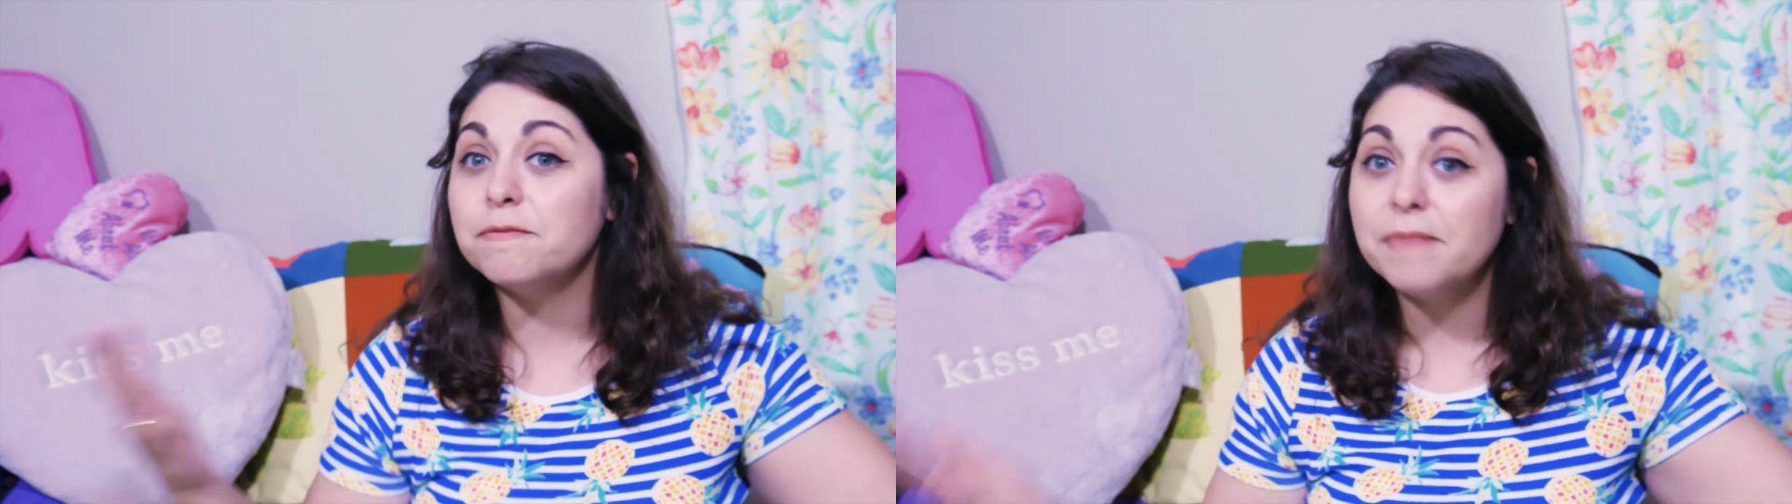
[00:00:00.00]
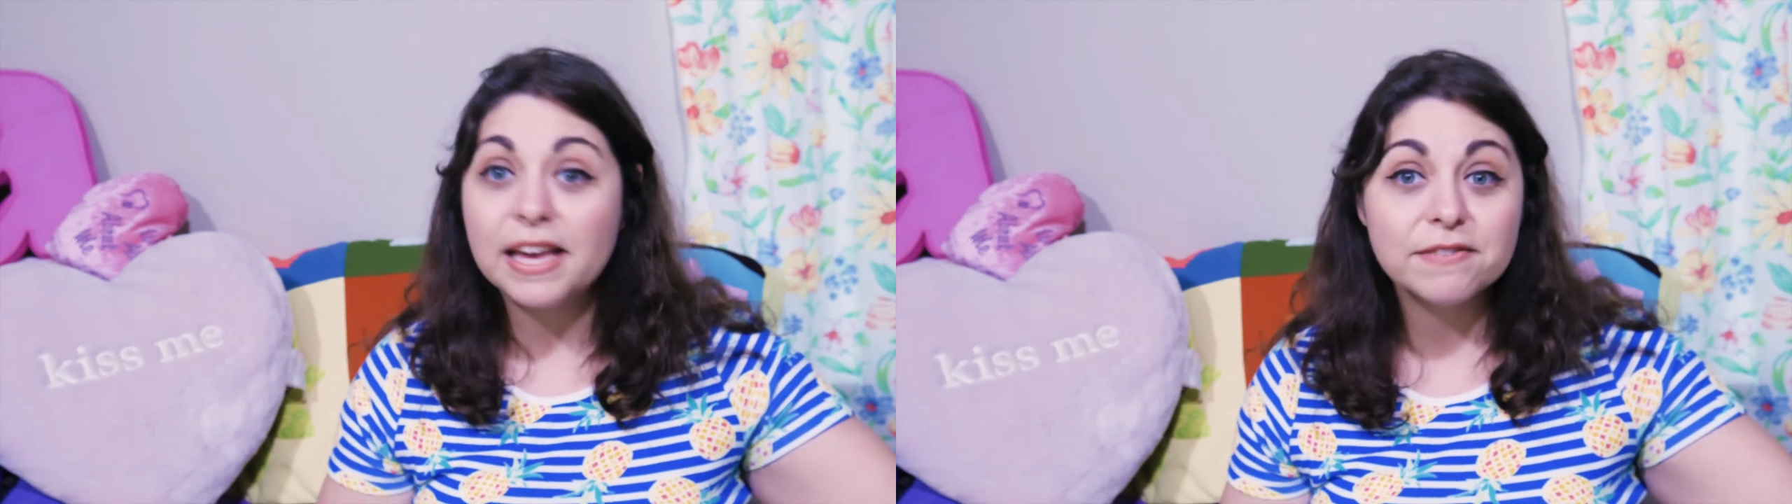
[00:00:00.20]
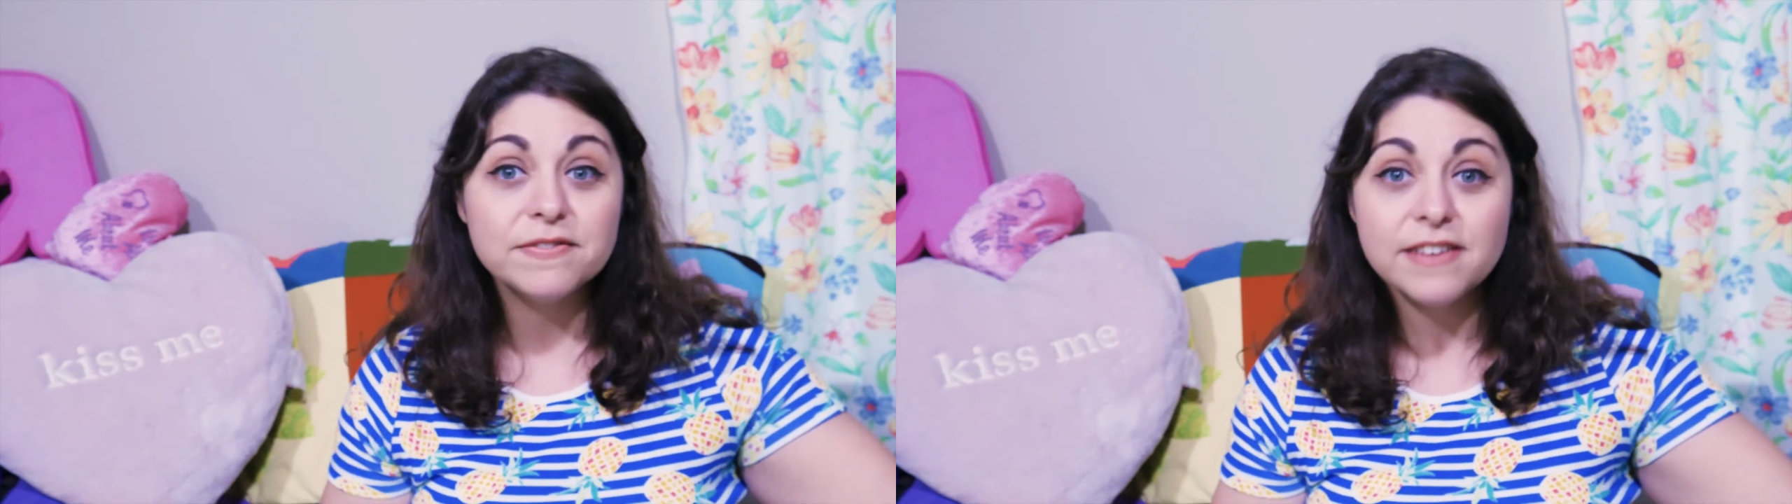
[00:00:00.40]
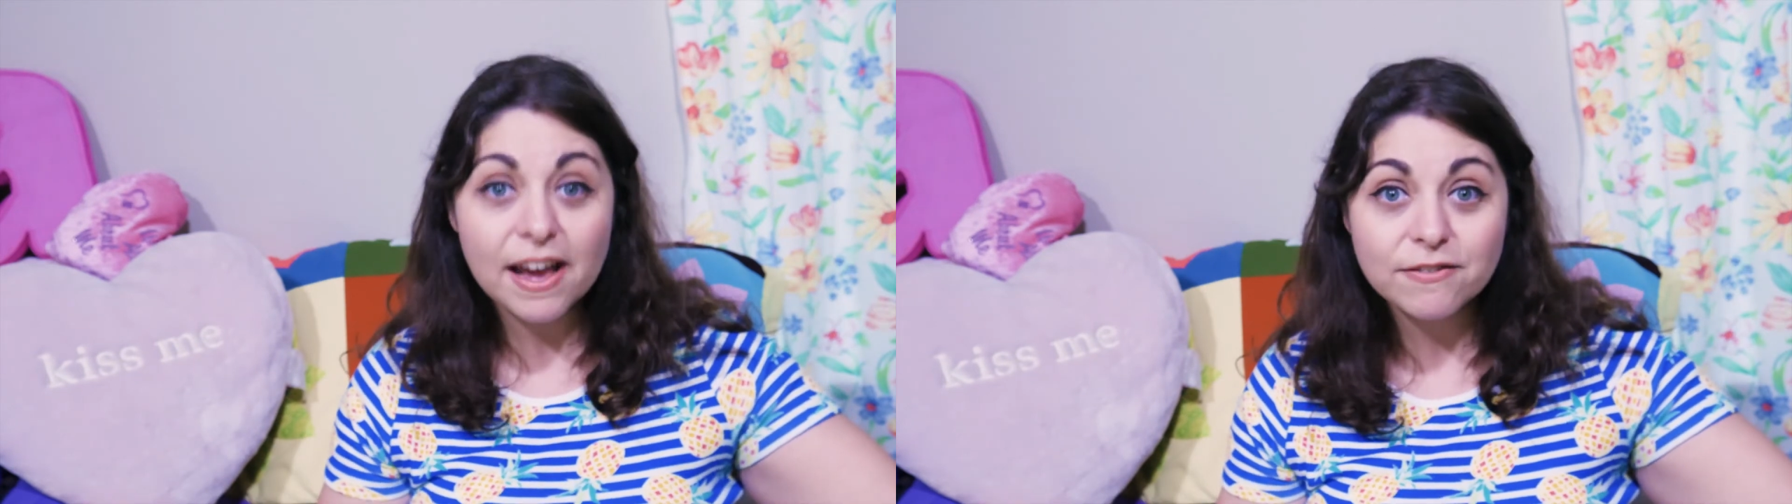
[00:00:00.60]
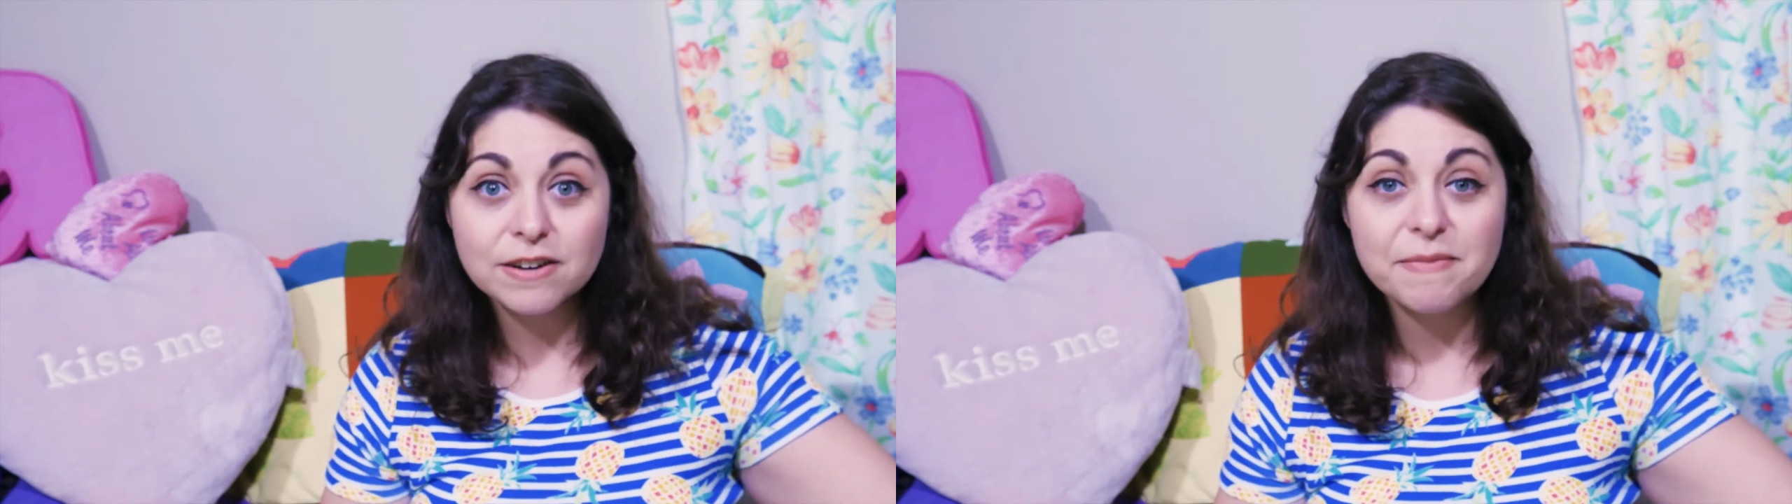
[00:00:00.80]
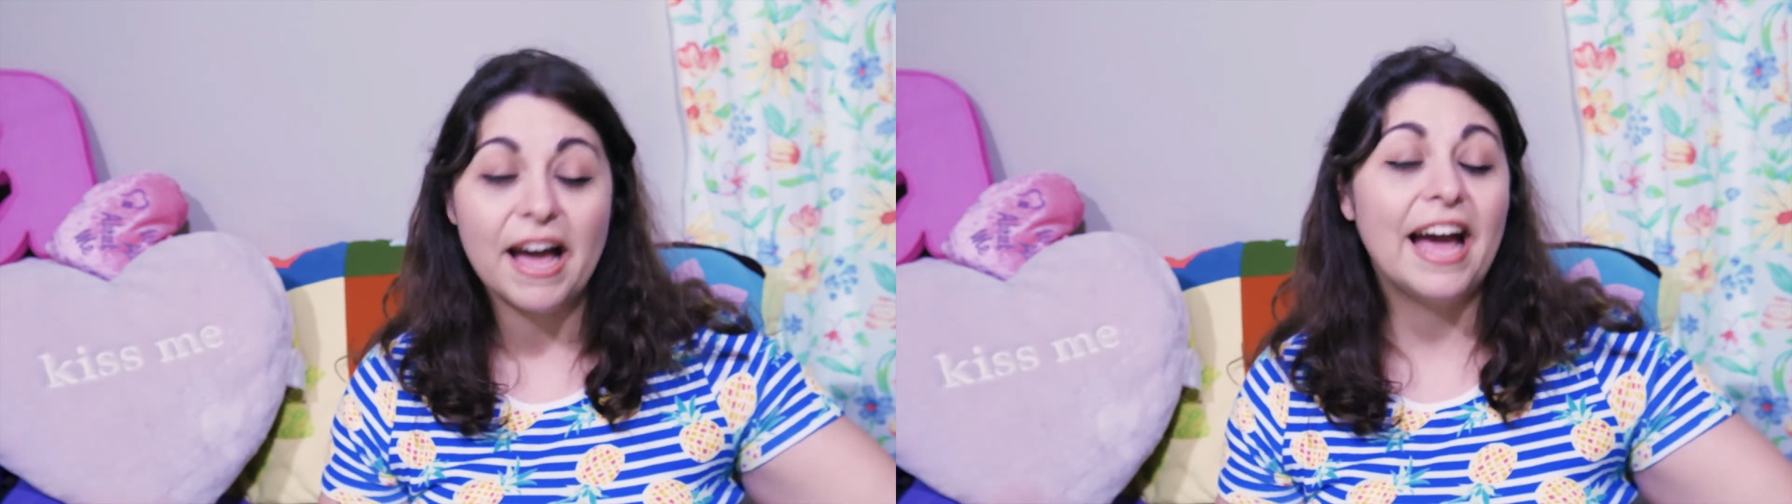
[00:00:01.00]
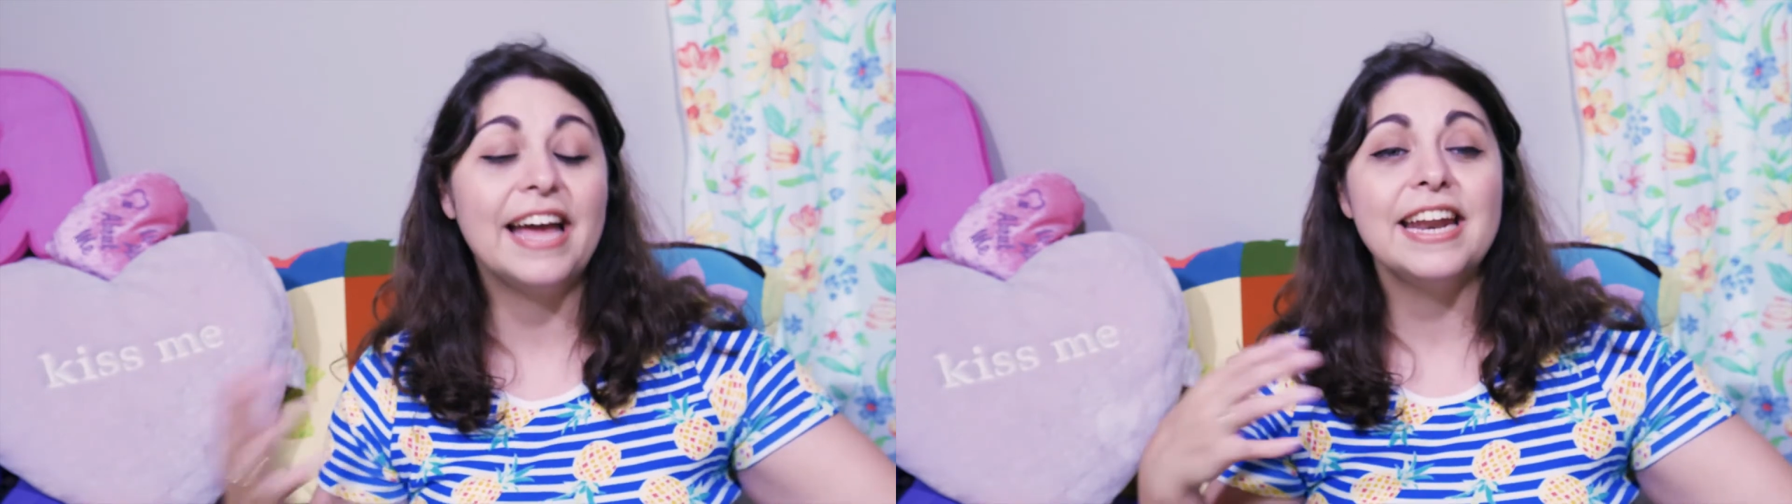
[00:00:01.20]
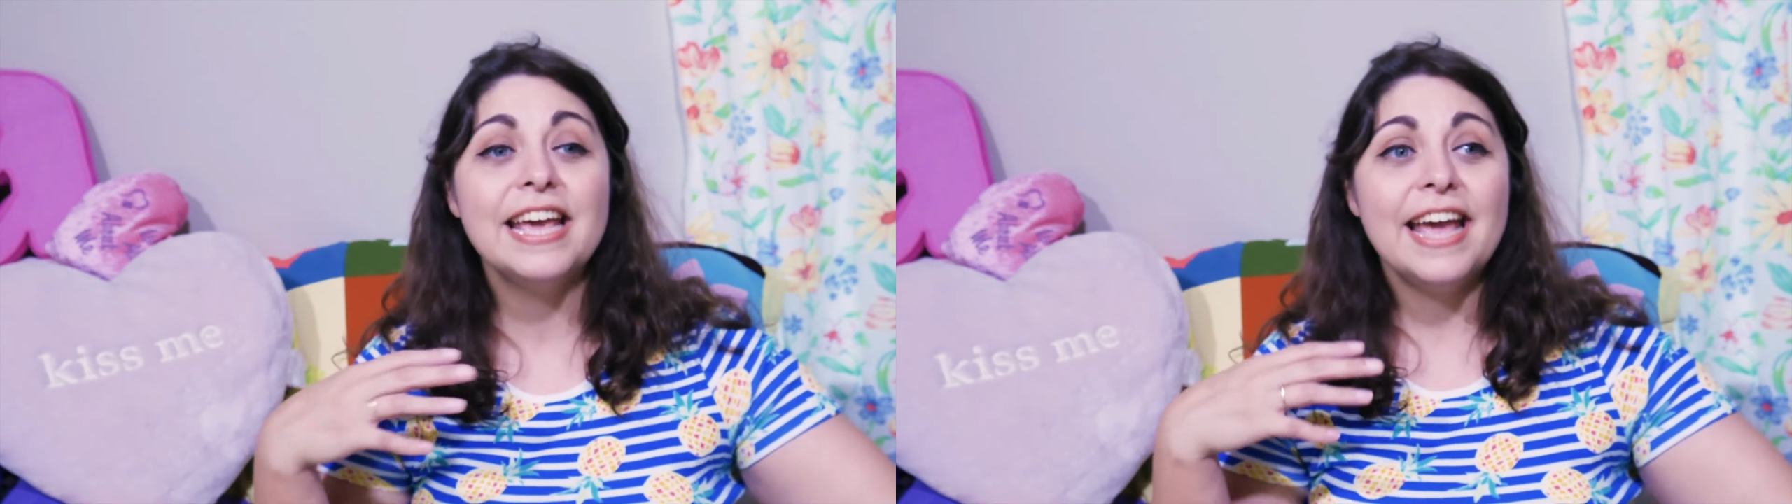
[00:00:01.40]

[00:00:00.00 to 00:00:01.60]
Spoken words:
may have never met,